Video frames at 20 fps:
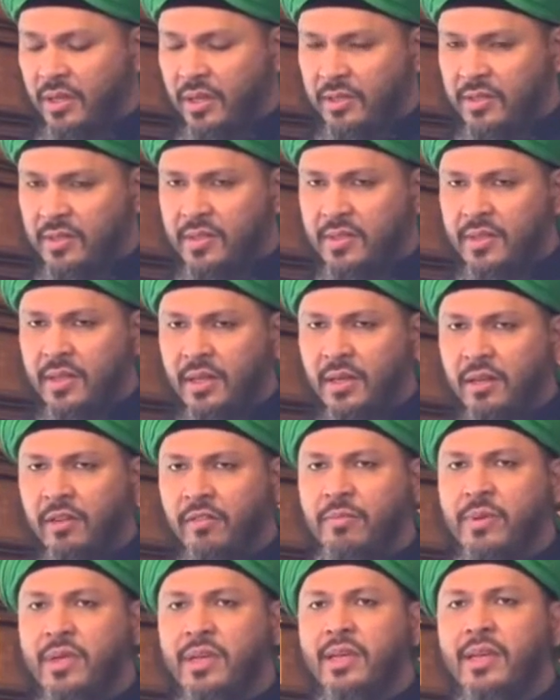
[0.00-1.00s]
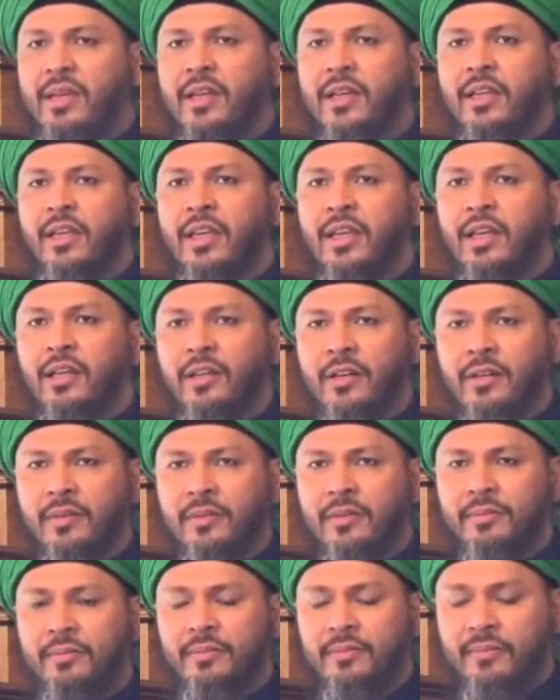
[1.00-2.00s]
instead of being a killer,
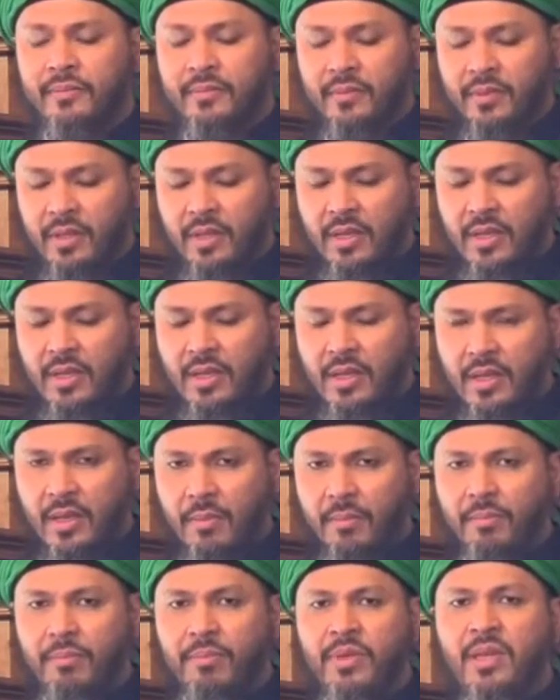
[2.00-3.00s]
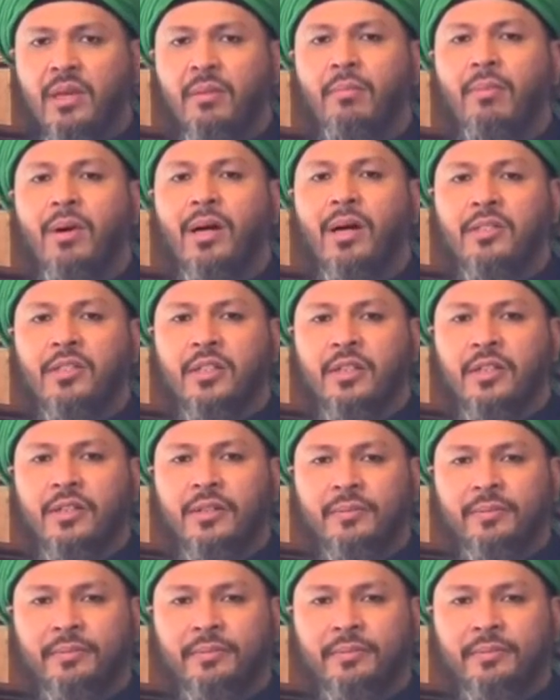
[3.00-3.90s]
be a martyr.